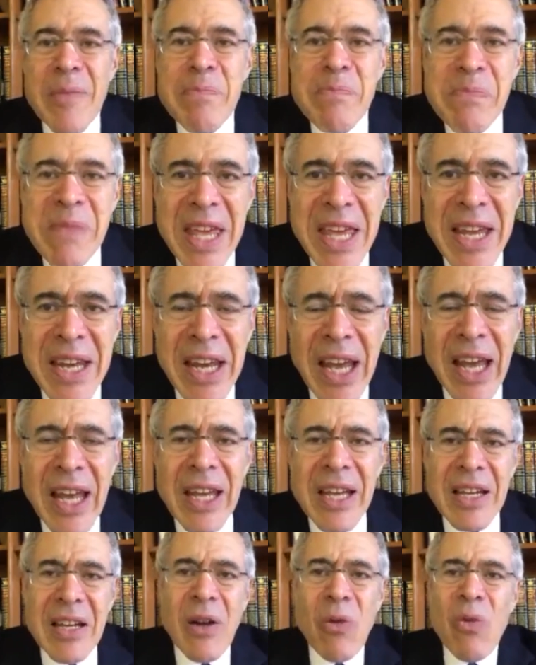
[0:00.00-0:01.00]

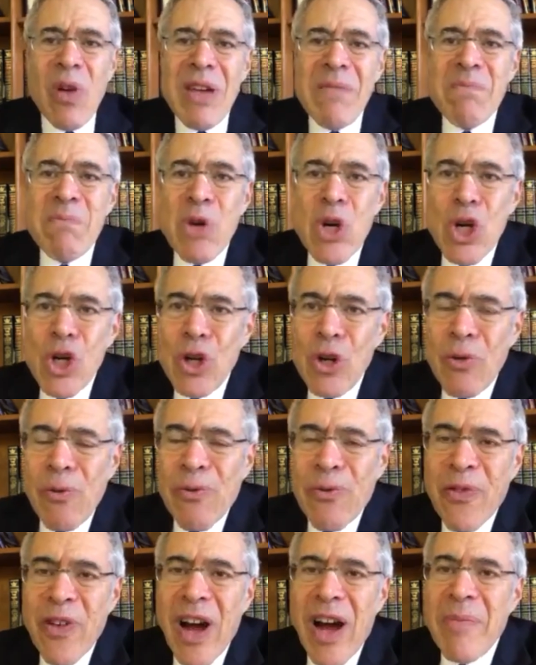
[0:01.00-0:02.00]
meaning we
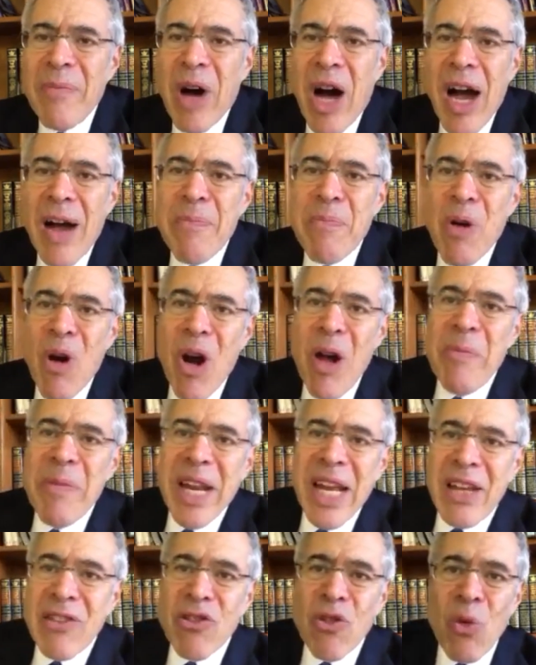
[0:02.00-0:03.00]
move from our
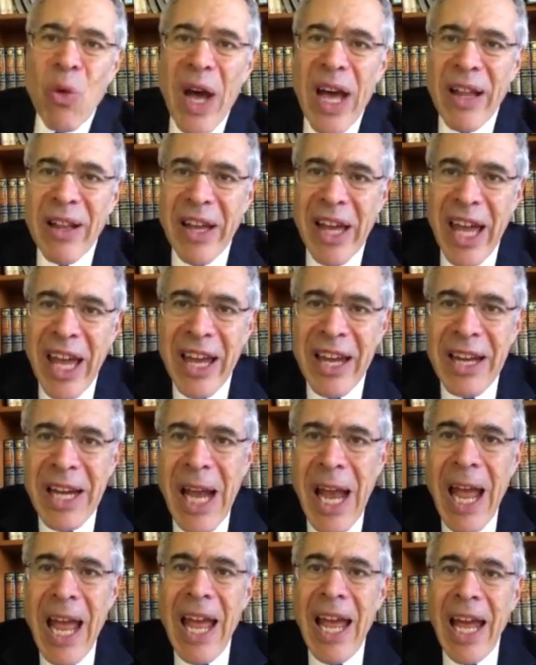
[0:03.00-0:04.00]
permanent
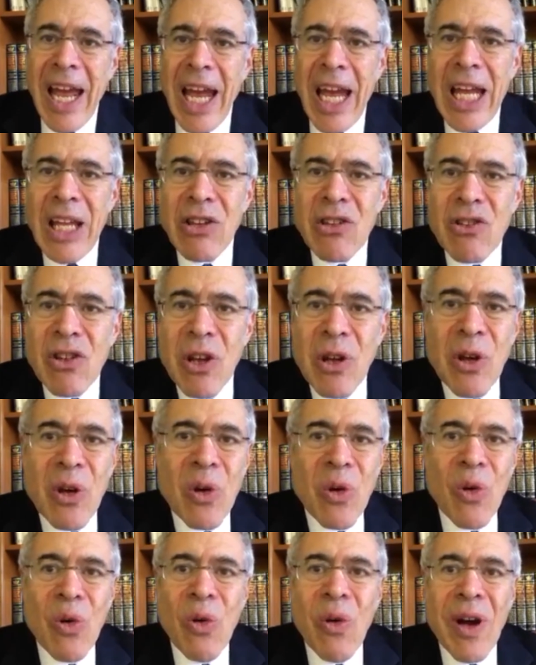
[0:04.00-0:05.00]
dwelling
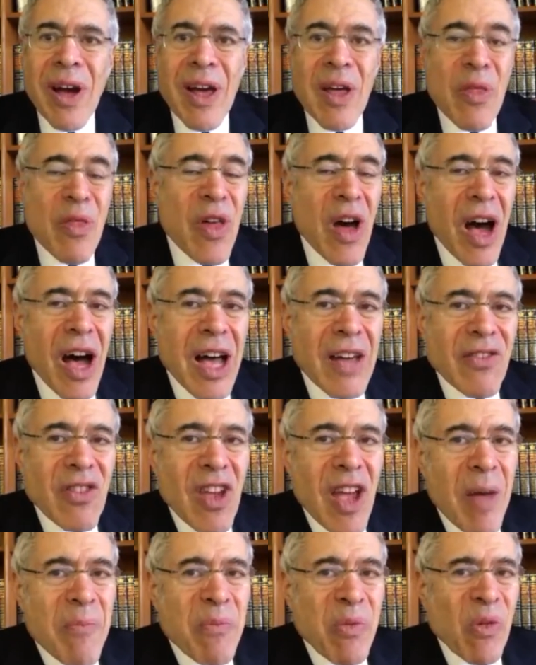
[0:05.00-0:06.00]
into the
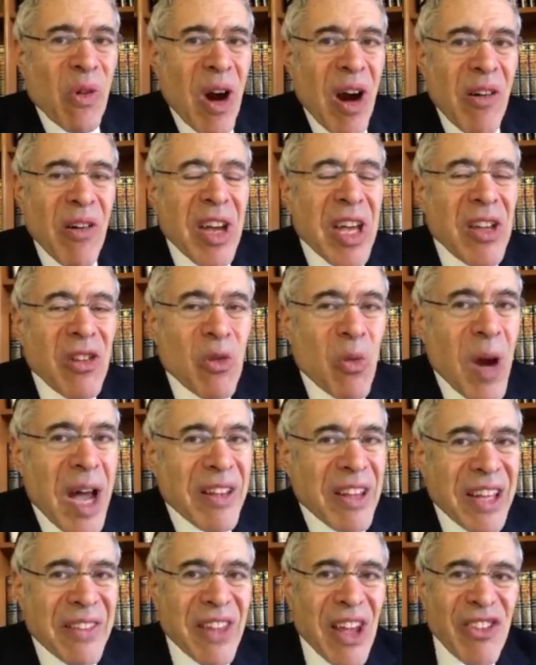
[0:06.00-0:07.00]
temporary
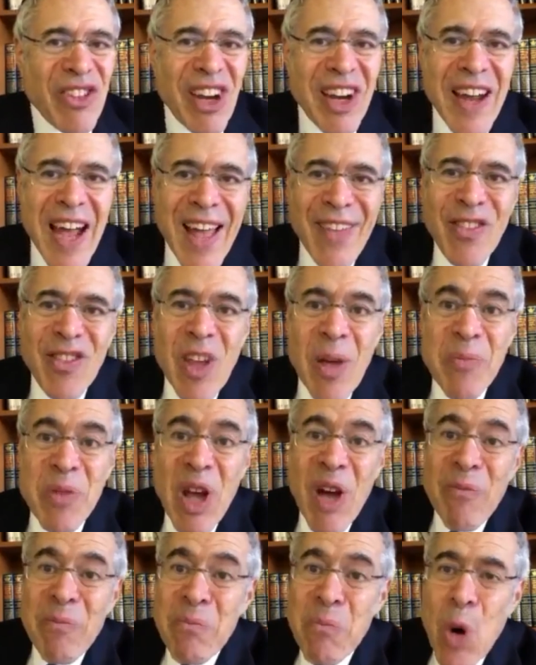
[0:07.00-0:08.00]
dwelling. There's a
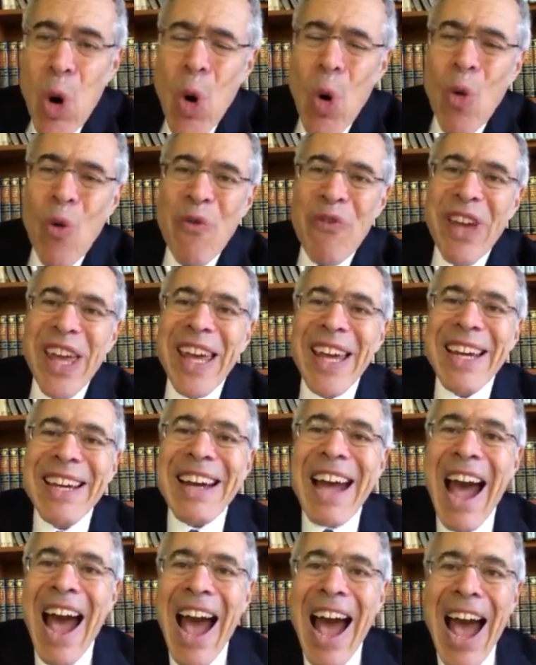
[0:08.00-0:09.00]
concept of
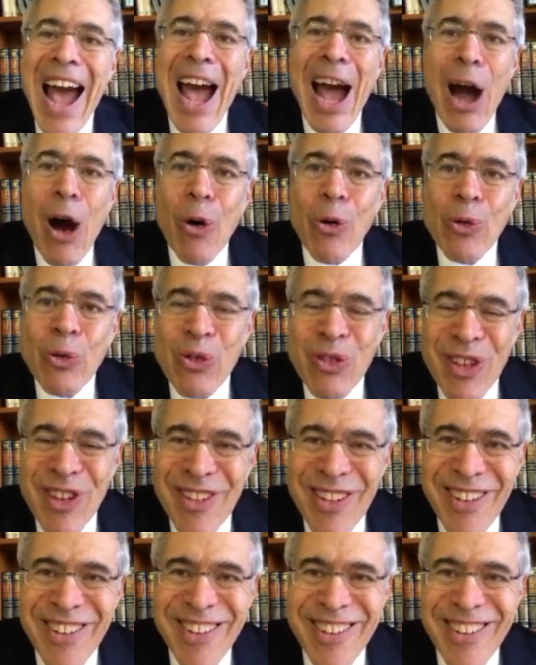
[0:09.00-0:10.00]
moving out.